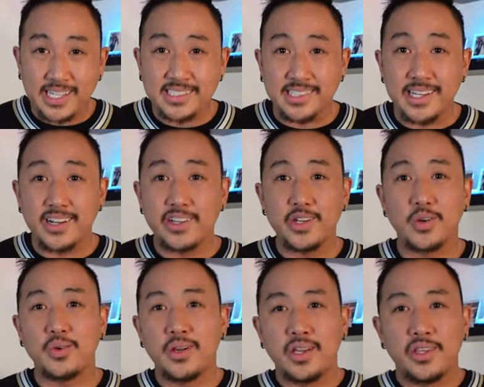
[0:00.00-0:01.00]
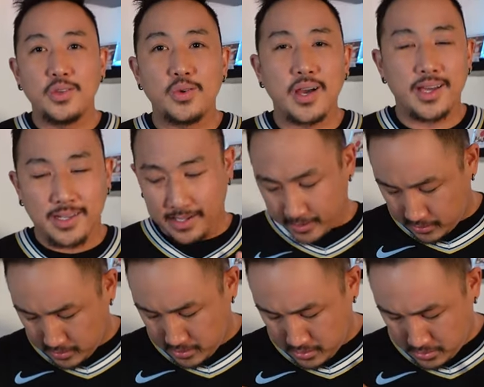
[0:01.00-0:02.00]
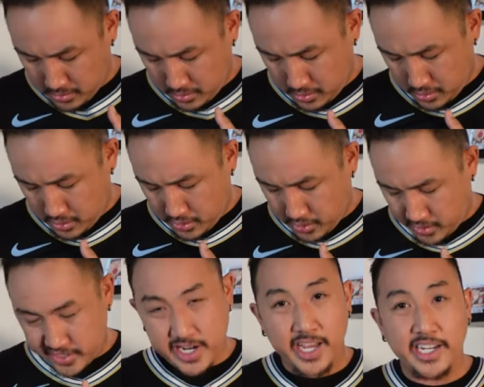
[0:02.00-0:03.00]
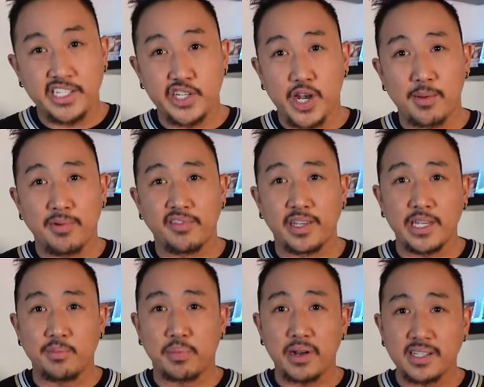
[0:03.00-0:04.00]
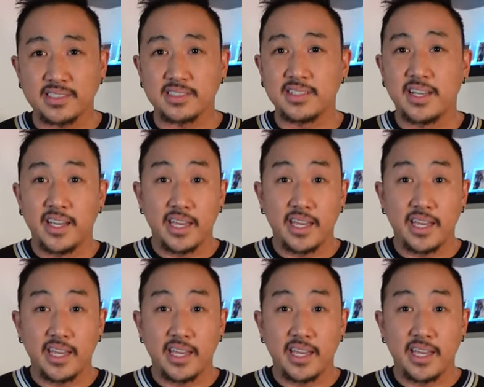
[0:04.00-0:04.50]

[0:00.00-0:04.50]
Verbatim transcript: case scenario, you got like a shoddy job of a heat press,